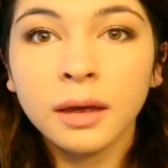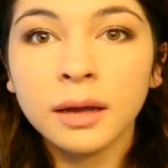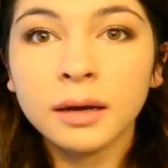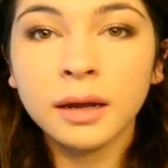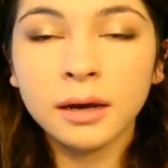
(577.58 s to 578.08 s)

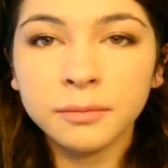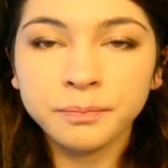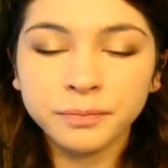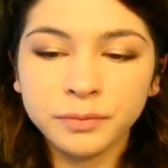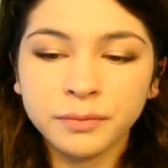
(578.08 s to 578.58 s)
And
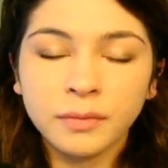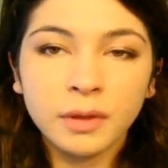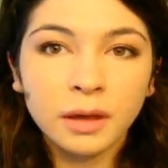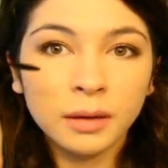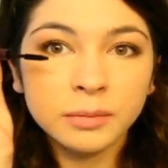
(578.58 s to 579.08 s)
now
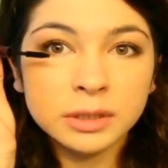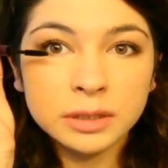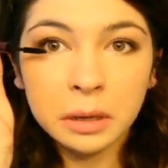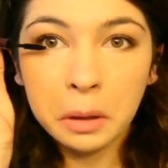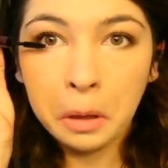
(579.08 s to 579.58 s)
I'm just
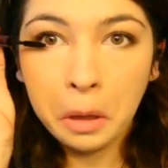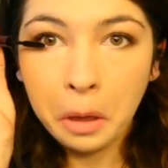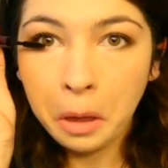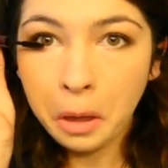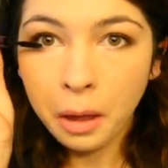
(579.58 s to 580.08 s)
gonna
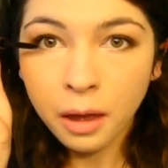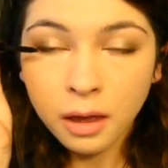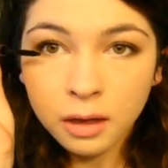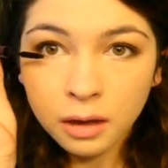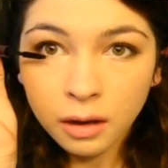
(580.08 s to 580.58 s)

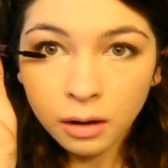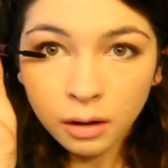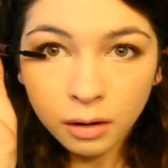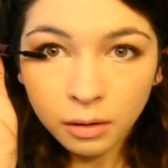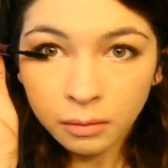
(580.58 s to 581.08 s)

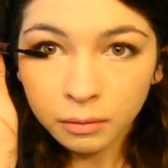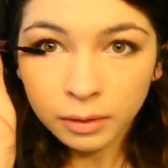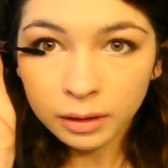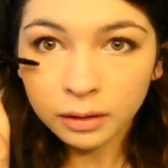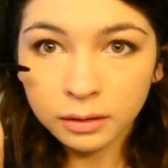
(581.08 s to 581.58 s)

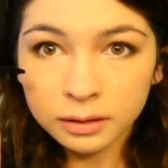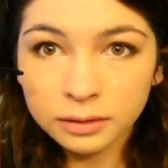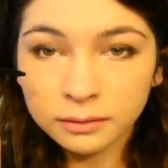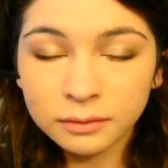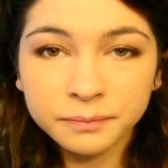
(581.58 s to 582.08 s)
wiggle,
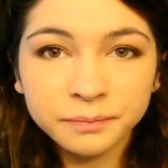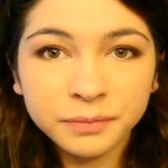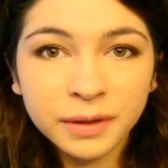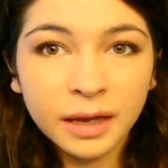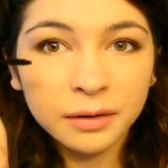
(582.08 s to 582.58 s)
and
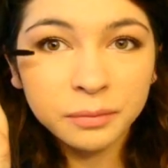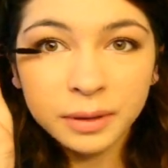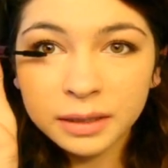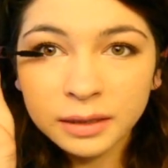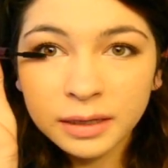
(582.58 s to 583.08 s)
I
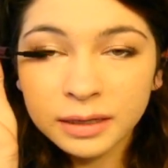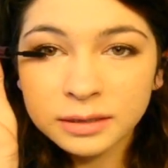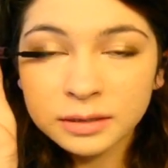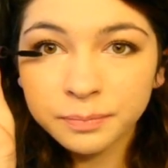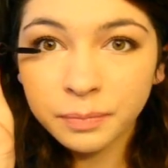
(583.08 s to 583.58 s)
wiggle it and
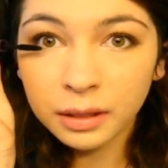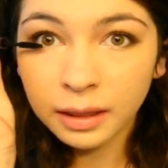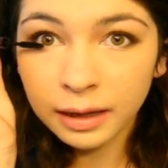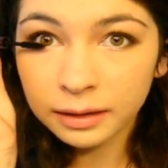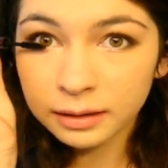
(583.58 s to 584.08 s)
just
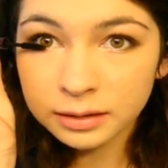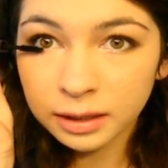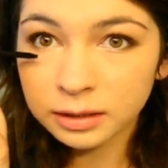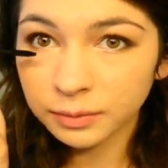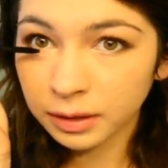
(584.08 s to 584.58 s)
lightly
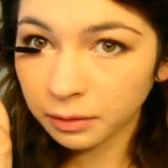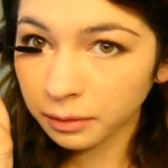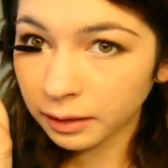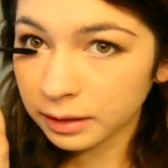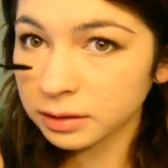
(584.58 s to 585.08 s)
touch my
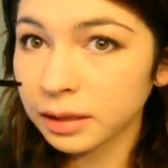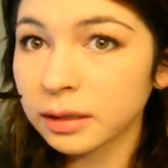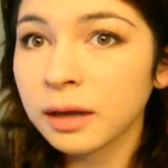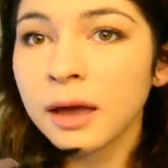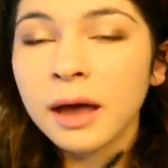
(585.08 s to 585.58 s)
lower lash
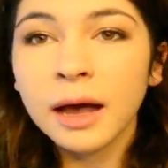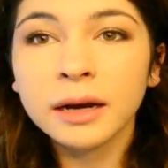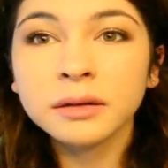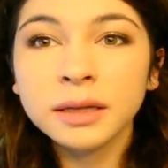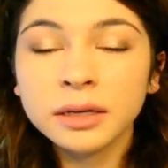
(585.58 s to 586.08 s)
line. I
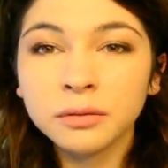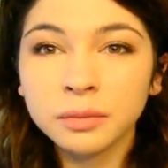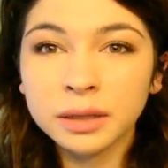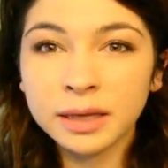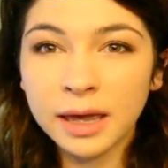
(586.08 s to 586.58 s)
don't like a
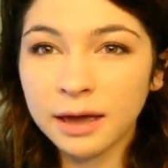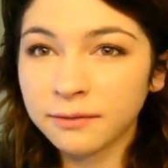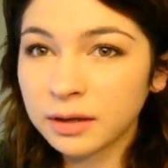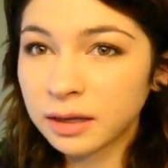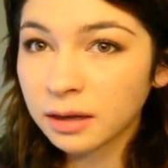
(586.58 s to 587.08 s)
really
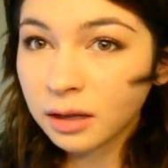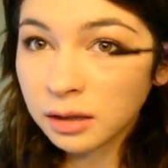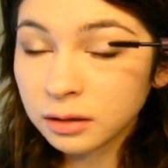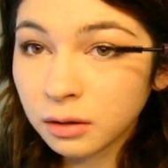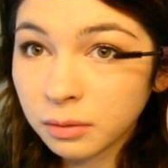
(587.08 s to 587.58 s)
heavy
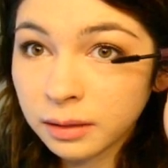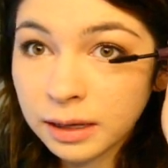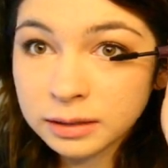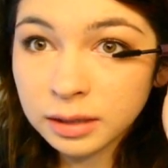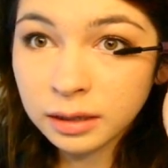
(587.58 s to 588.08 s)
lower
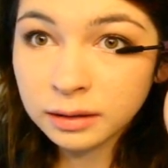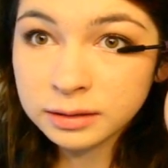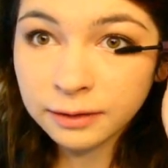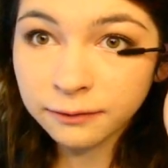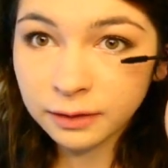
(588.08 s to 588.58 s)
lash line
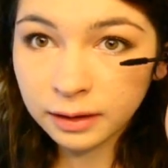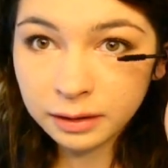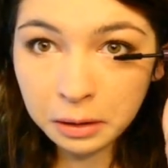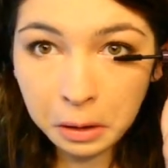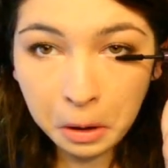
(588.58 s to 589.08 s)
because I feel
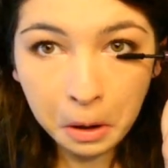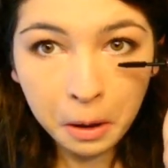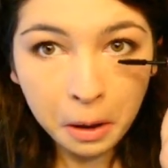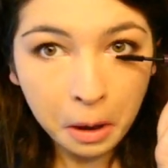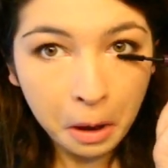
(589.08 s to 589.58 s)
like it
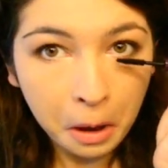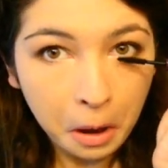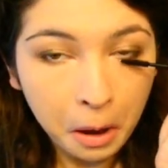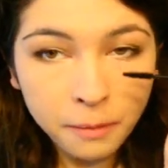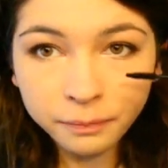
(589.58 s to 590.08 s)

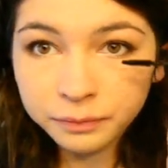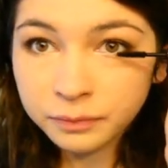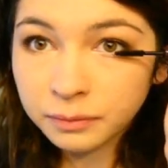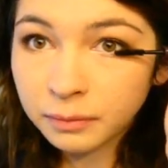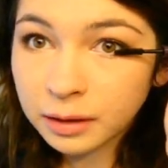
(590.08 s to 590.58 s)

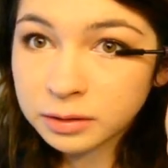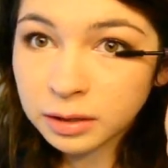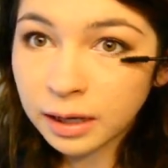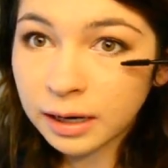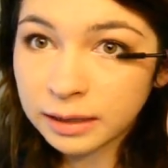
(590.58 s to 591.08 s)
makes
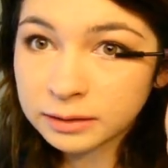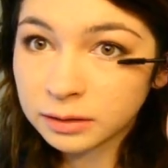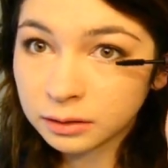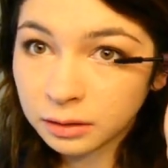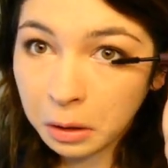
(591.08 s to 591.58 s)
your eyes
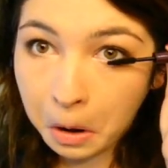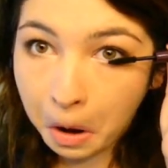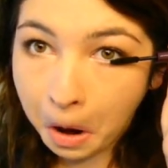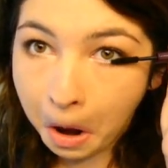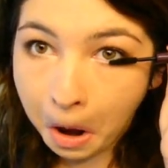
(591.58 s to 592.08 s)
look
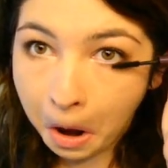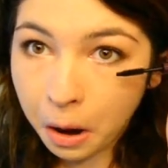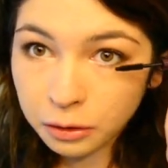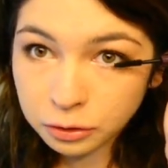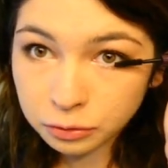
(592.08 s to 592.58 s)

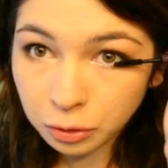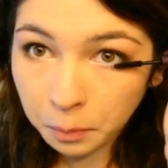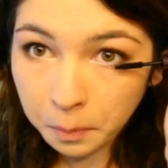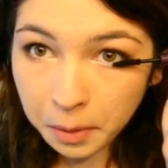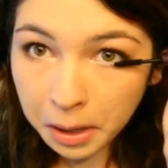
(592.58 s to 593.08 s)

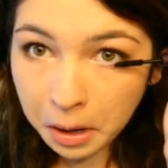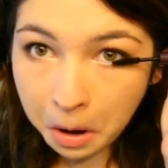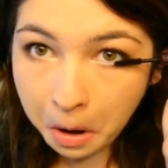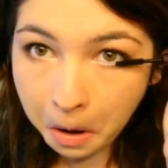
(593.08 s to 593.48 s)
droopy.